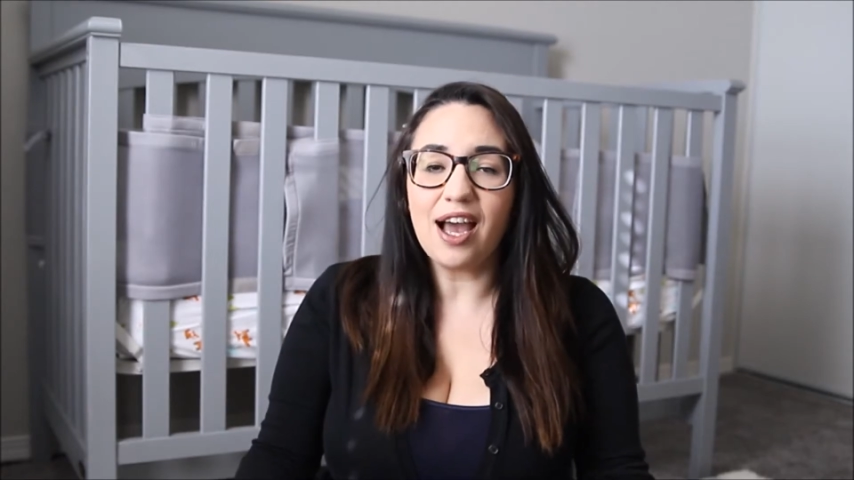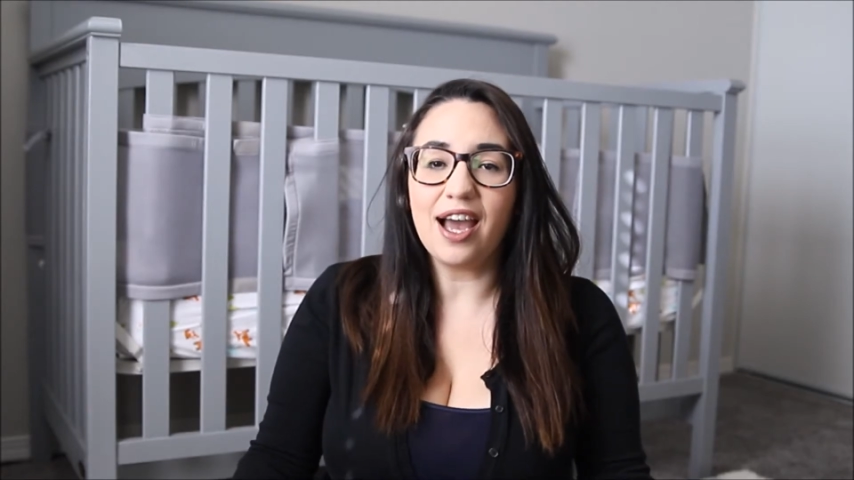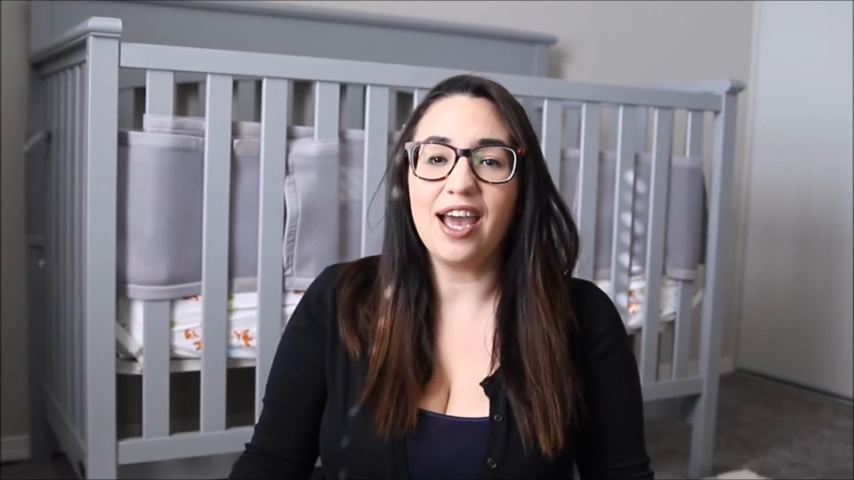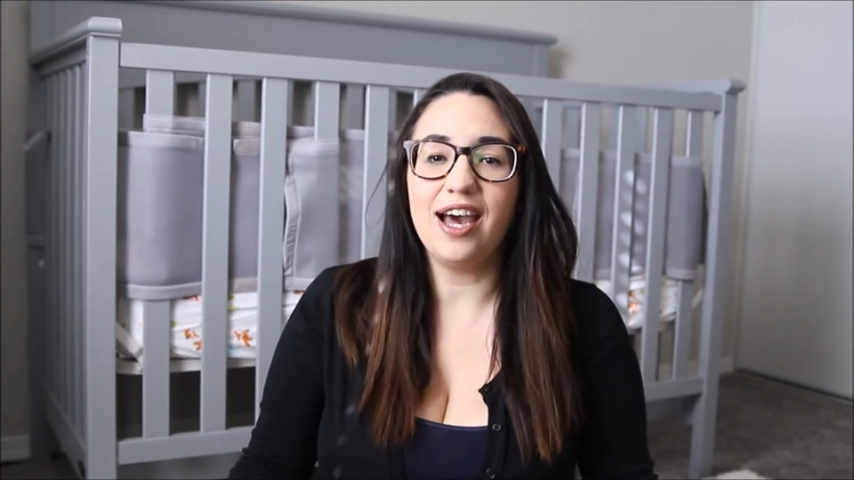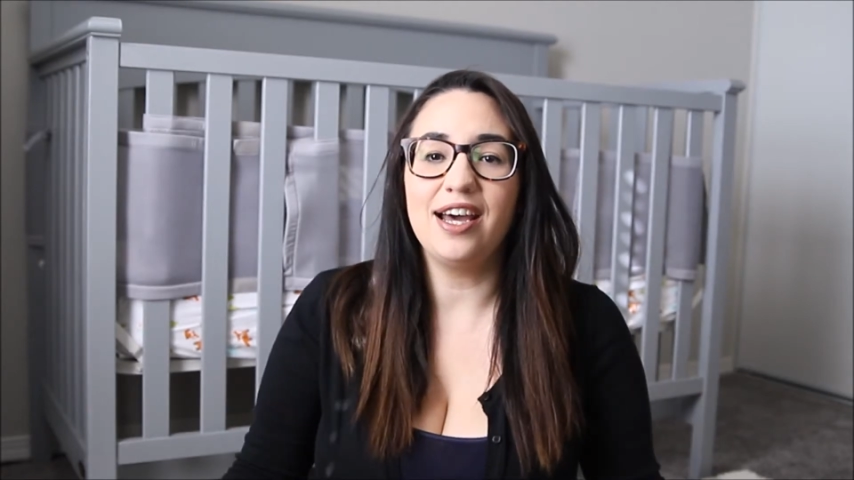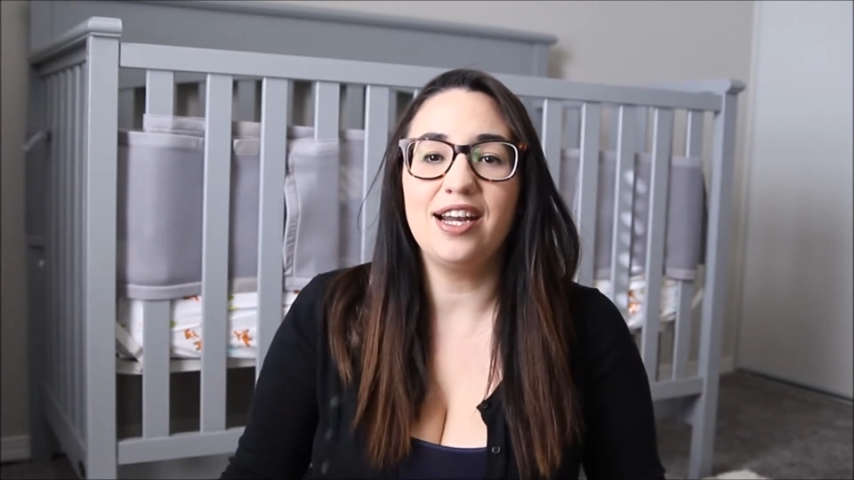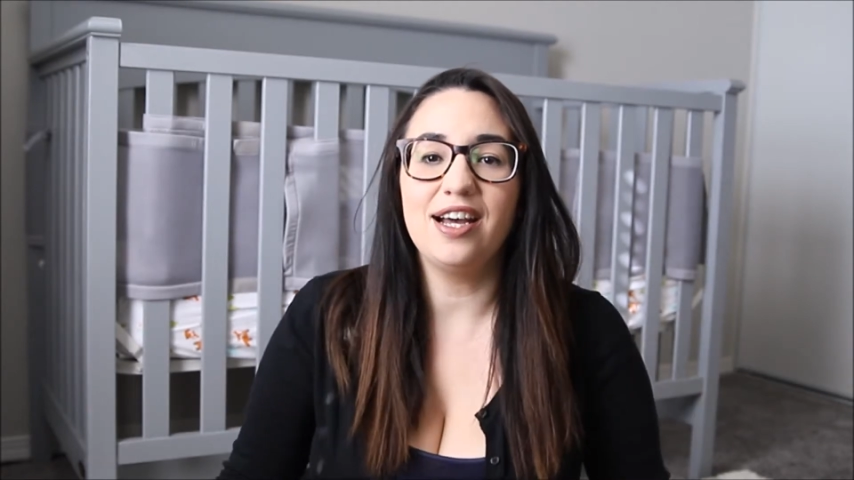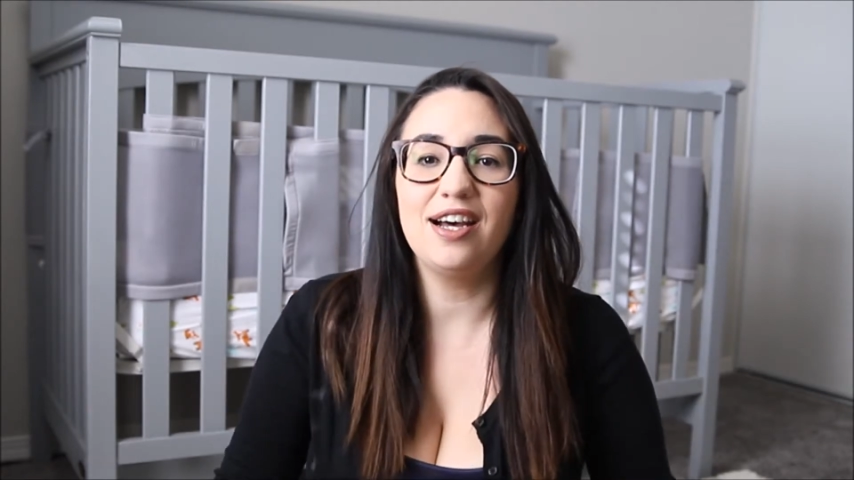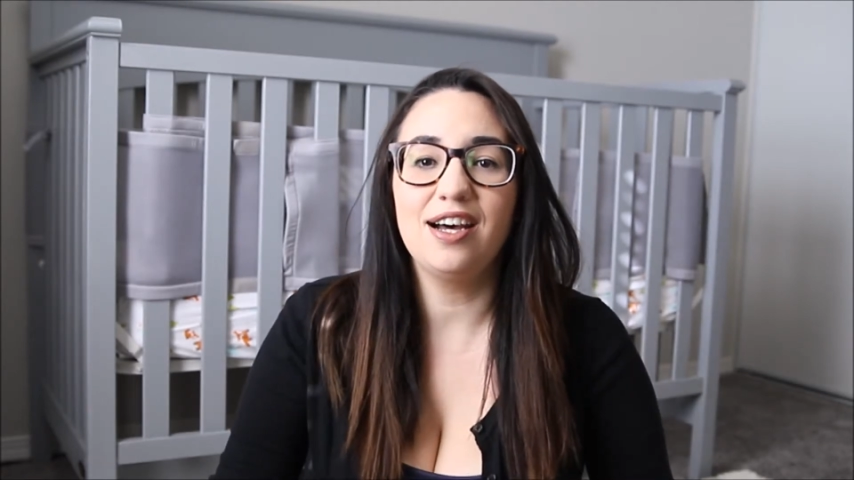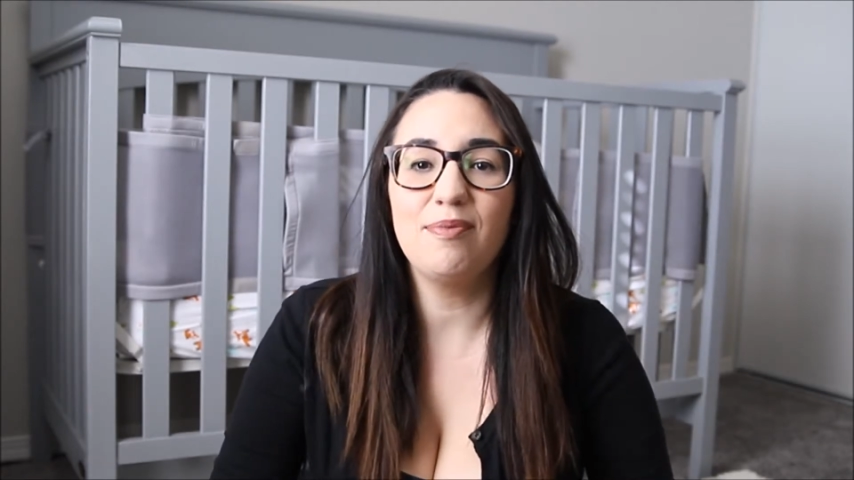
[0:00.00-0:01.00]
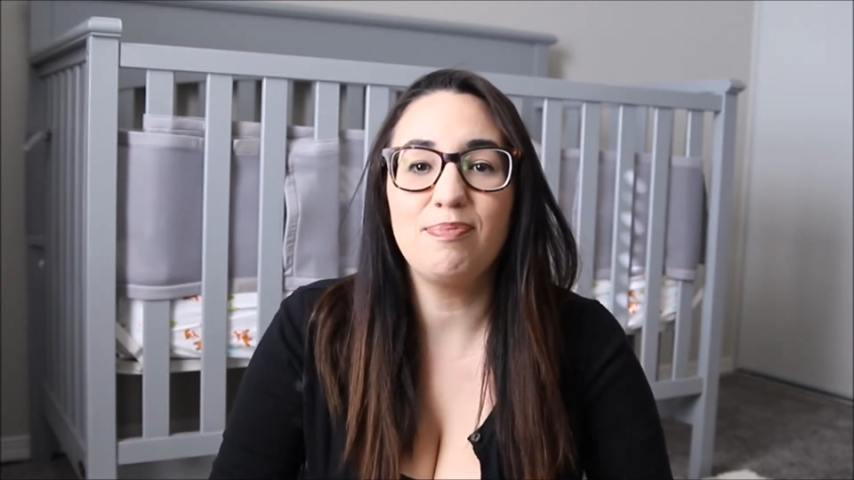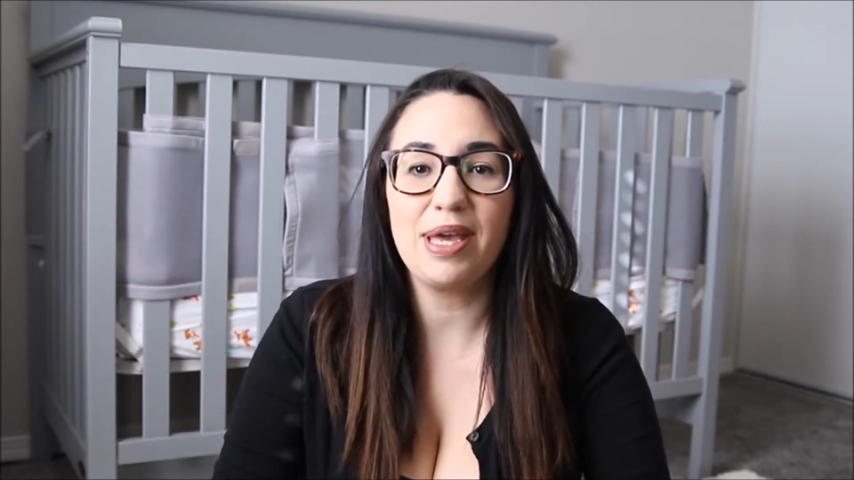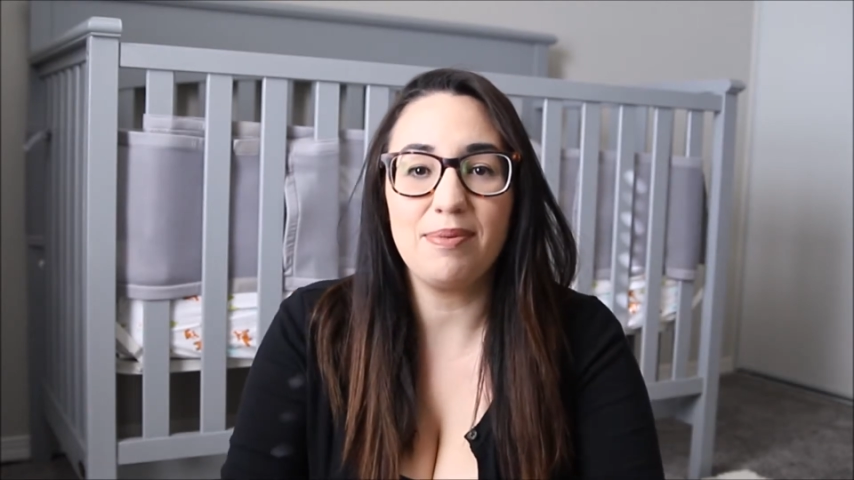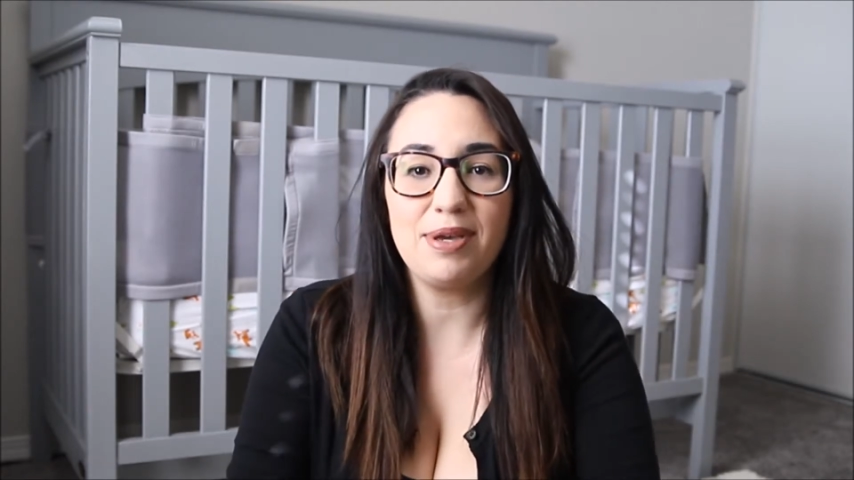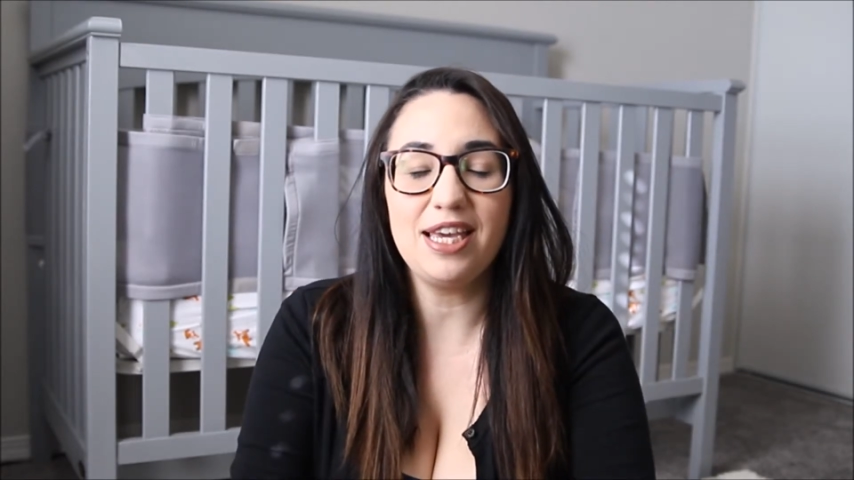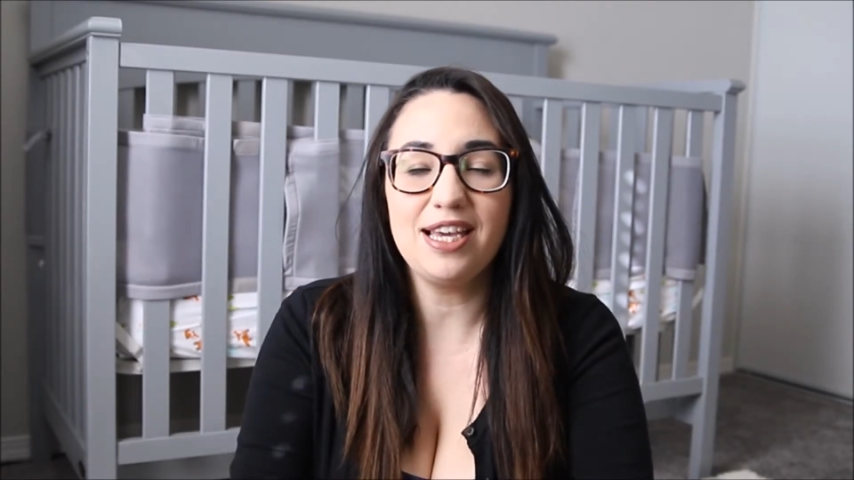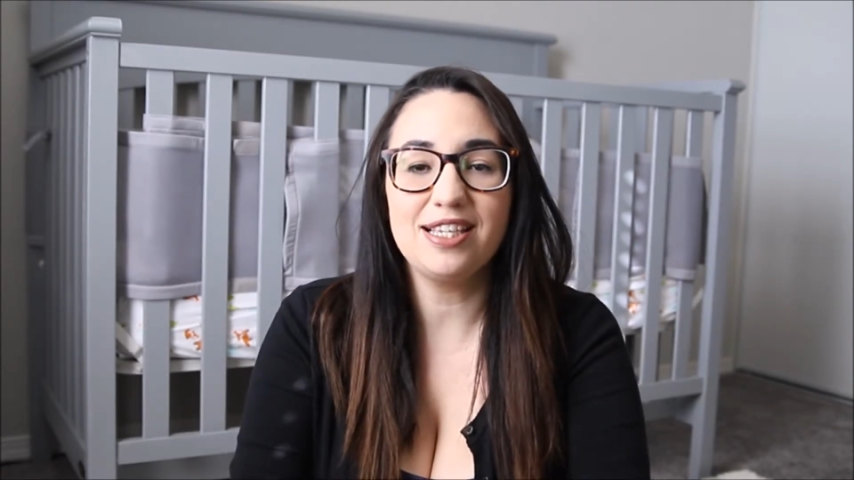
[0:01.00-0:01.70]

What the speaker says: I had a baby.